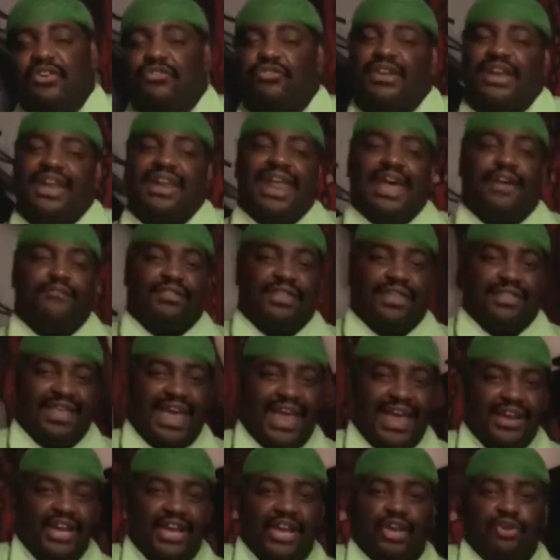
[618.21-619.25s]
So then after
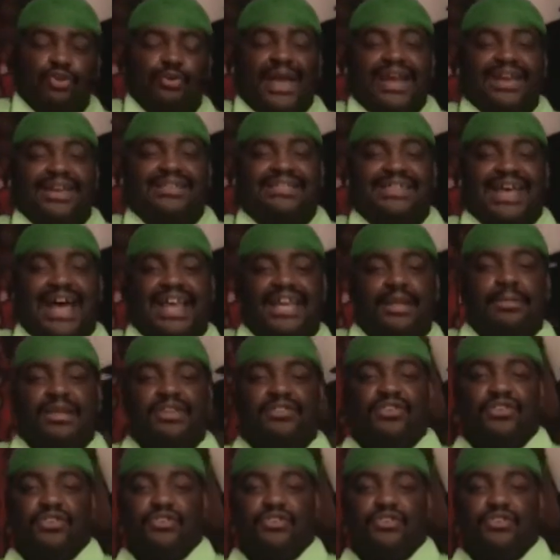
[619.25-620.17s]
that, you had the Ptolemies